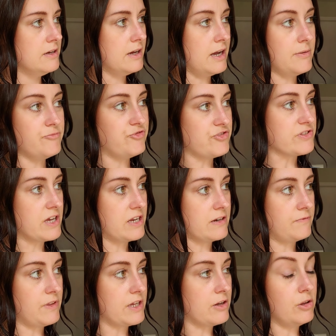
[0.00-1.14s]
i'm just kind
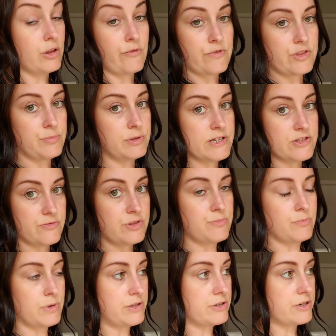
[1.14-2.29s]
of like all over the place with
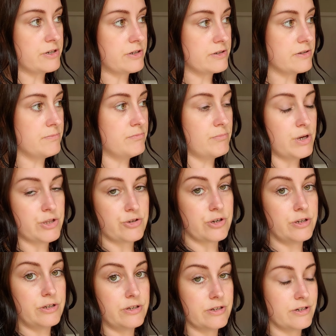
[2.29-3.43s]
mother
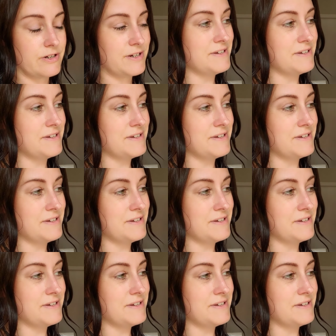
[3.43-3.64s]
motherhood or